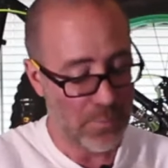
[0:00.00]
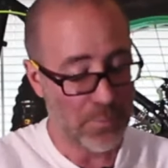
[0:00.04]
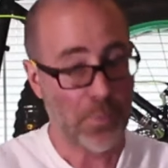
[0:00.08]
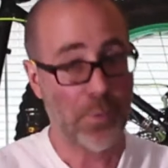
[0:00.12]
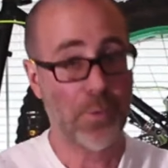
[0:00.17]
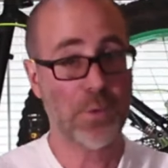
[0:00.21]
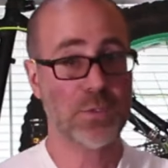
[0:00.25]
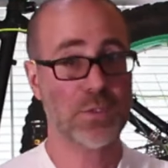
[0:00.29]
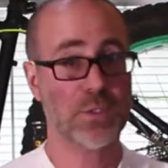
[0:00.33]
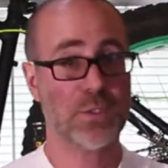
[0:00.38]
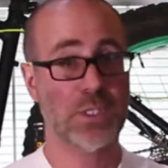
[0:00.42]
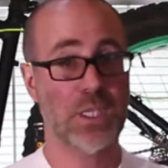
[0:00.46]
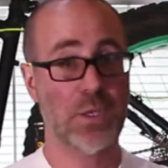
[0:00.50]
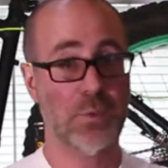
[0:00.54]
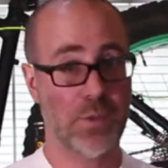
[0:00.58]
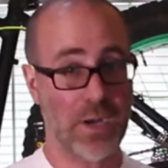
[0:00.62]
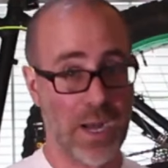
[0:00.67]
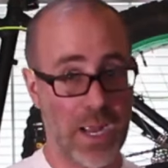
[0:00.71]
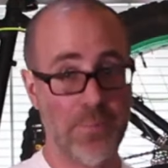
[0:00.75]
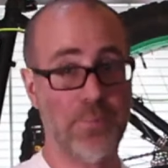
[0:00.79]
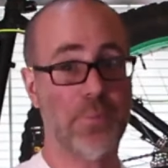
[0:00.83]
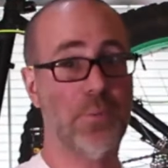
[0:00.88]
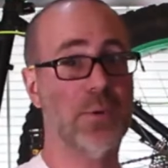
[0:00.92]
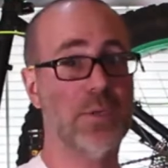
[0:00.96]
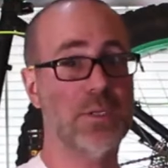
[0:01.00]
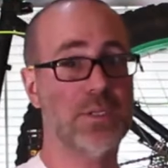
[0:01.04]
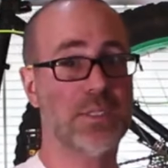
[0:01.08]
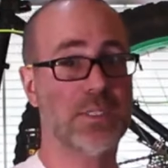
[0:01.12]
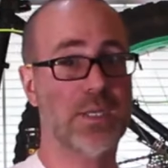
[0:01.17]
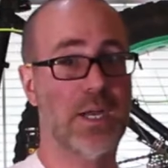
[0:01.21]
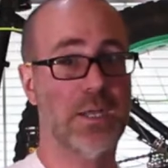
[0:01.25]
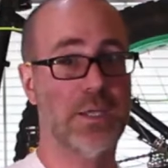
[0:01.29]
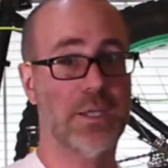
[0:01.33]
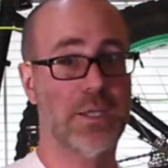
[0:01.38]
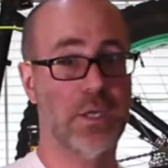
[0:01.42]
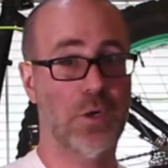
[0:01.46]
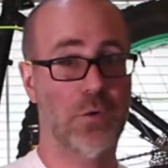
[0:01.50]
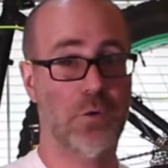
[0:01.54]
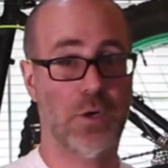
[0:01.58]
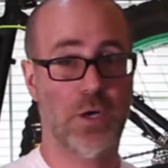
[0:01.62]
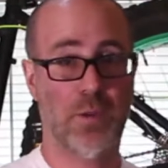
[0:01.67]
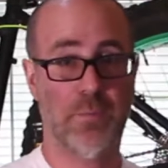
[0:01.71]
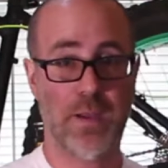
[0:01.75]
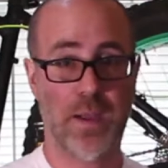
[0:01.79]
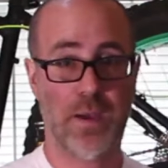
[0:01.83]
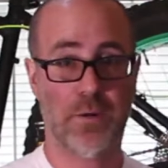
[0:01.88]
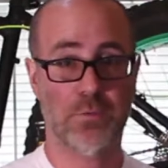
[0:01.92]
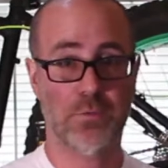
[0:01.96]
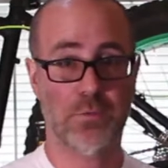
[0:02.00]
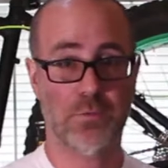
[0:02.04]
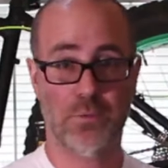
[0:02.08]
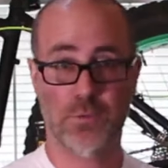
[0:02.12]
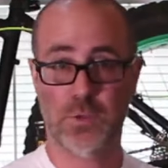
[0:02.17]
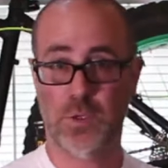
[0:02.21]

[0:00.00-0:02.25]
Personally, what I put inside of here when I'm out,